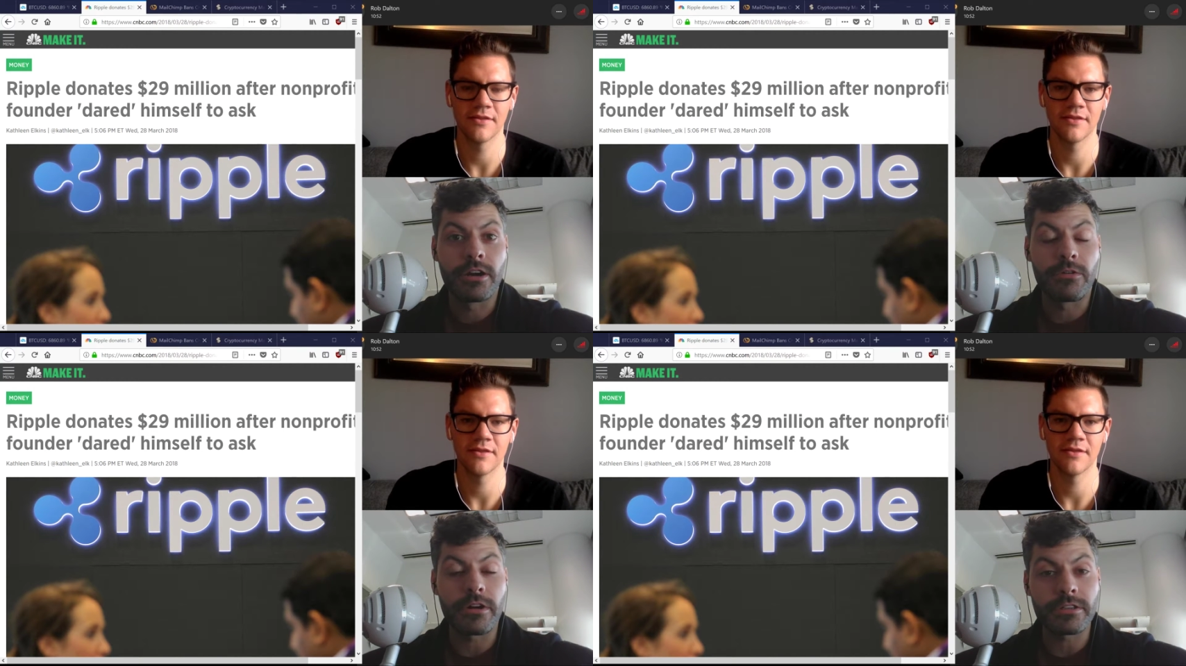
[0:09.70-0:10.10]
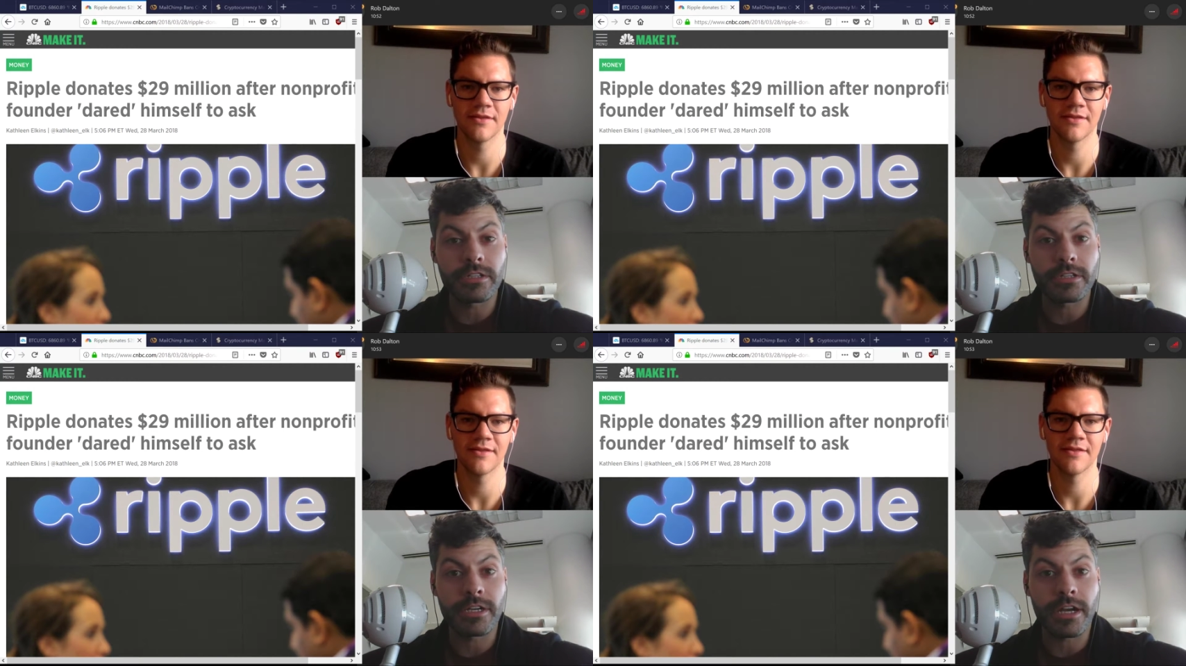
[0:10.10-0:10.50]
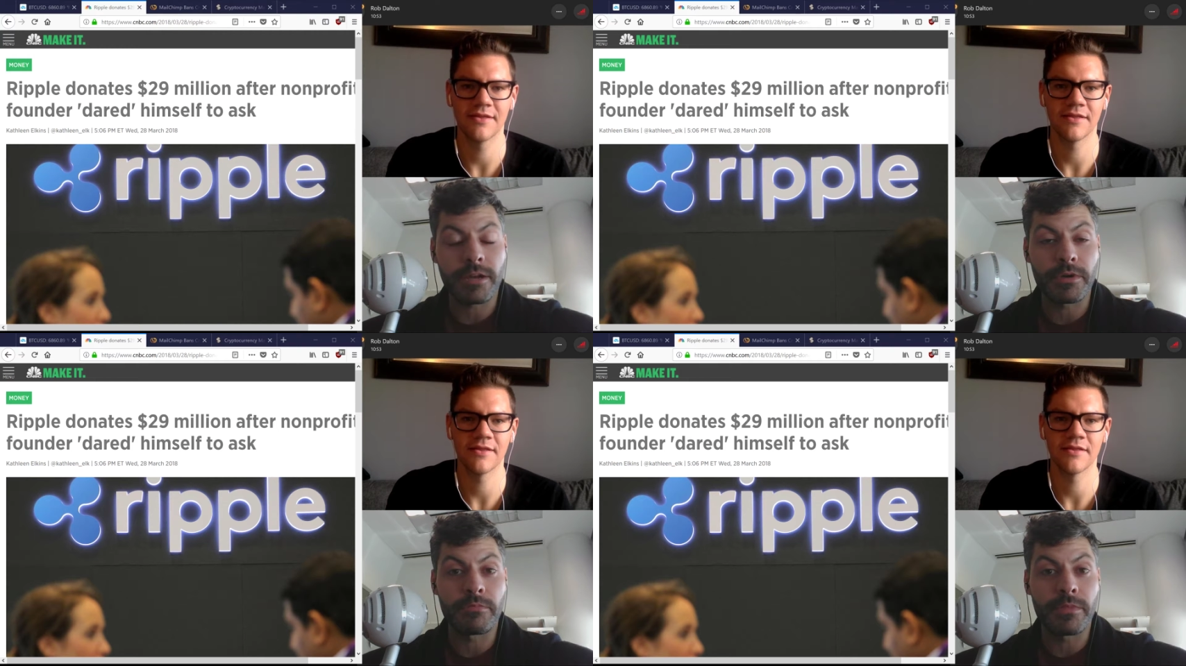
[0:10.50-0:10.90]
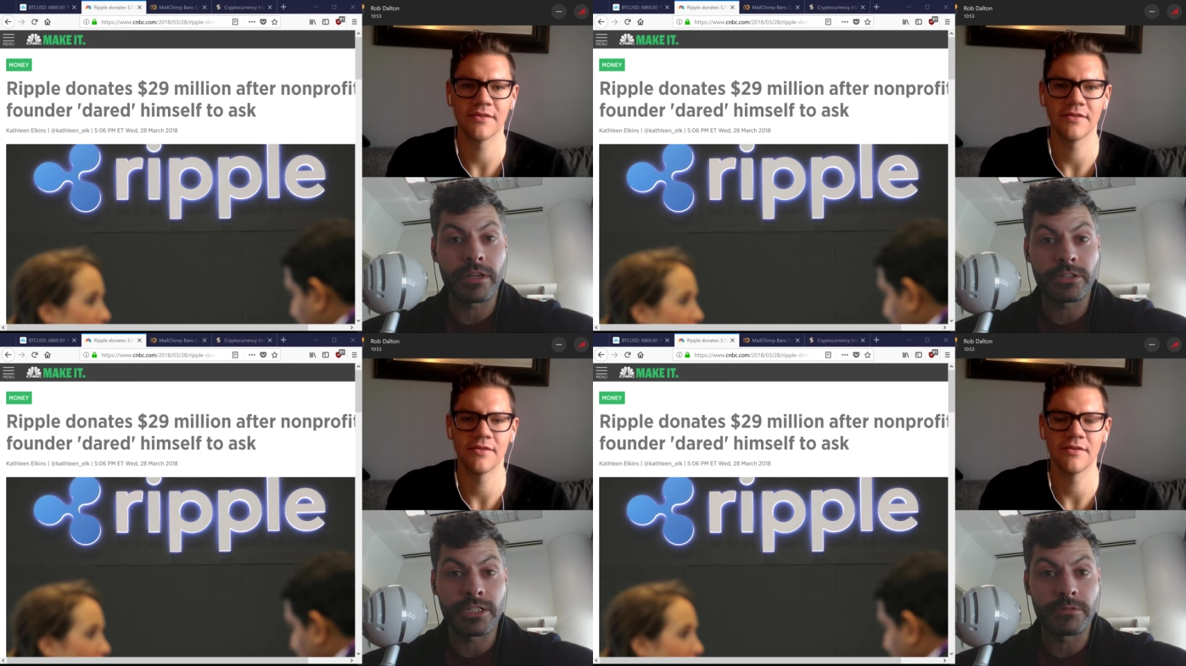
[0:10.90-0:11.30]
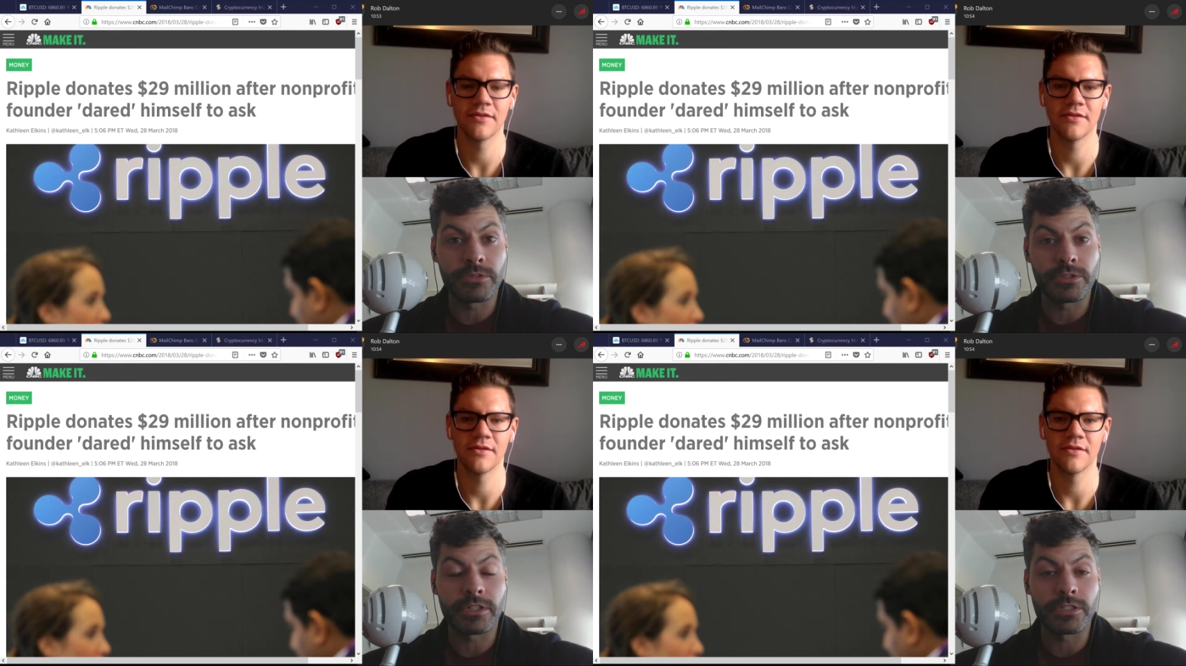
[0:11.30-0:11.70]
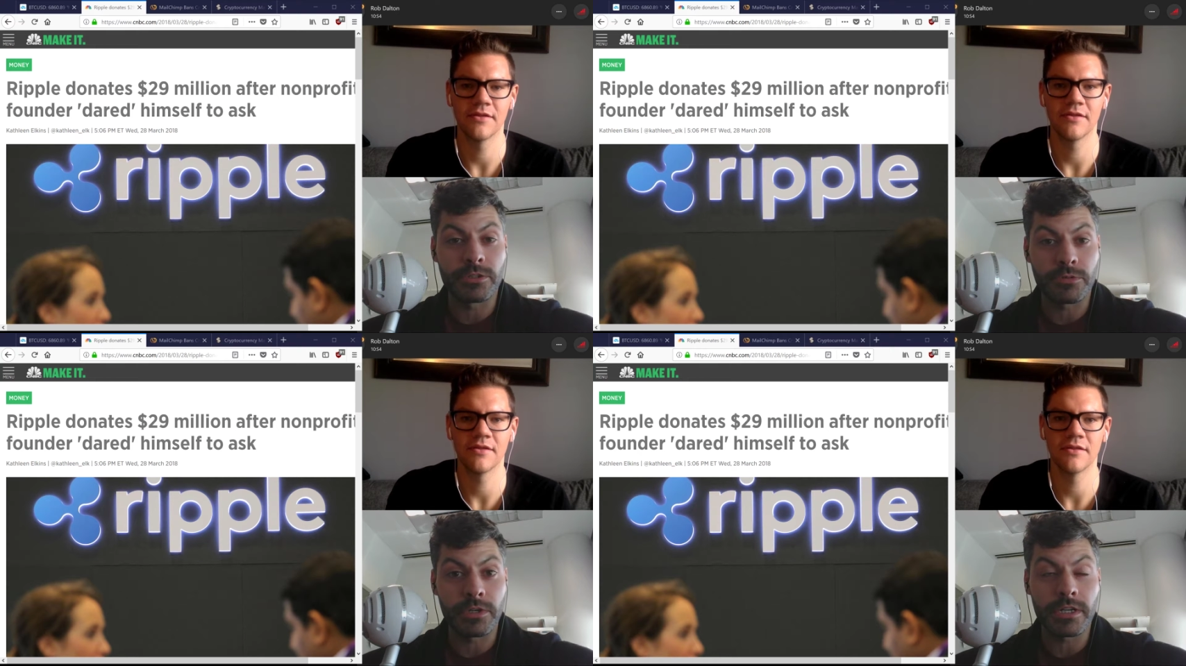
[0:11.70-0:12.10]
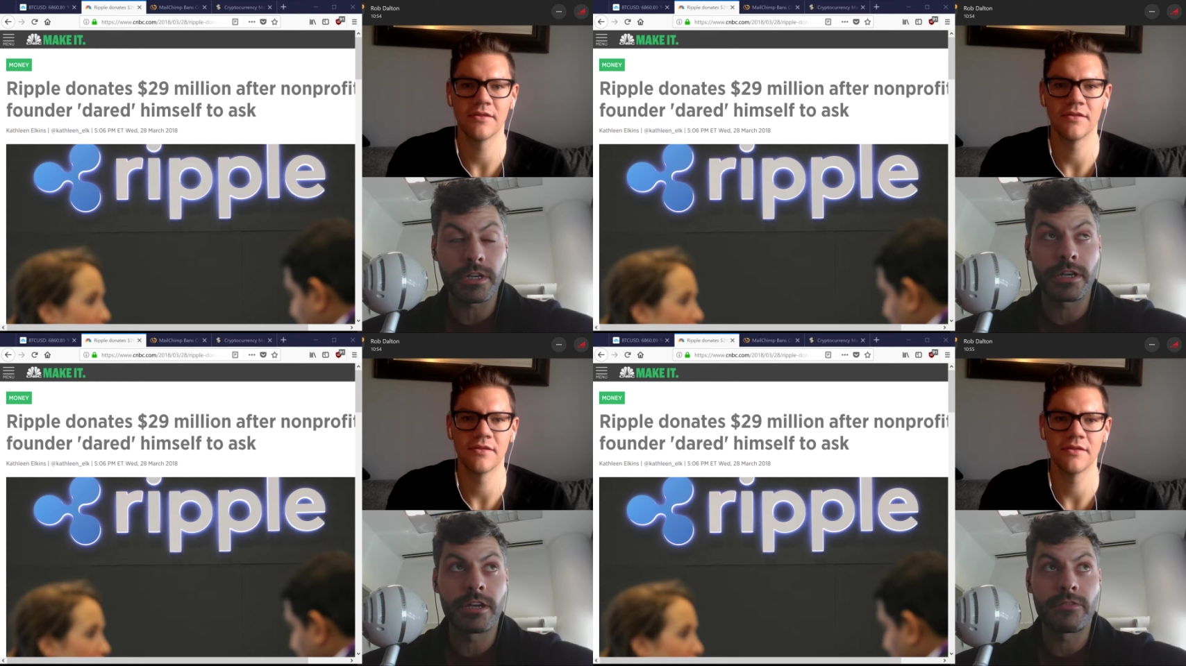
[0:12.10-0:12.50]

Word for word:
Speaker 1: We're also going to talk about MailChimp joining Twitter,